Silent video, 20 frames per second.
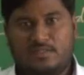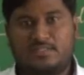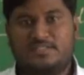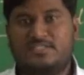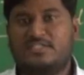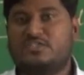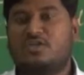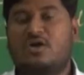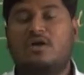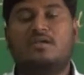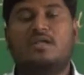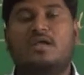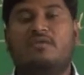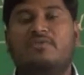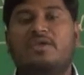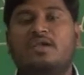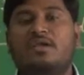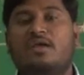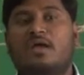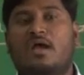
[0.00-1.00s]
This is not
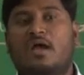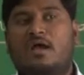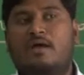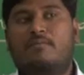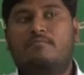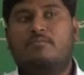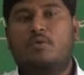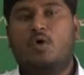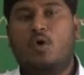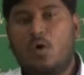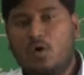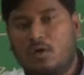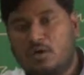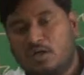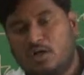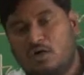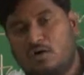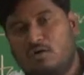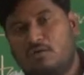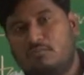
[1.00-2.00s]
having more